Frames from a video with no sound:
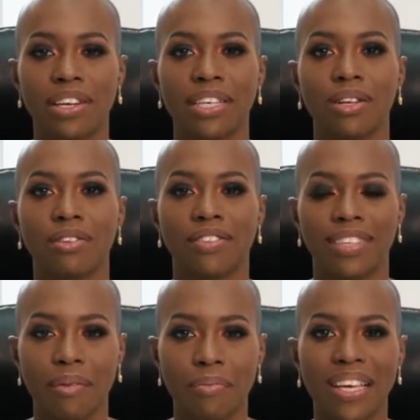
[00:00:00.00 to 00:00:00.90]
critical
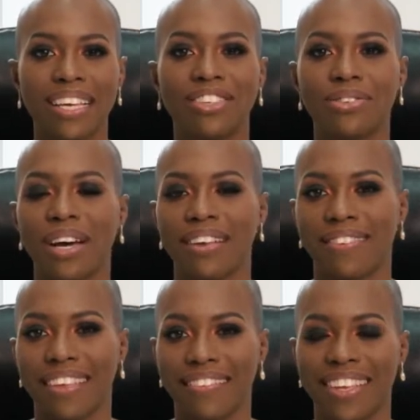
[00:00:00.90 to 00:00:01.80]
step to
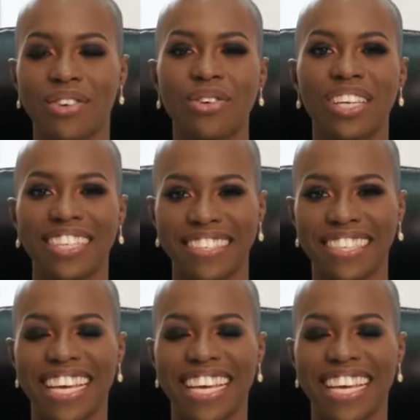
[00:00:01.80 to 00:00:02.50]
accessing quality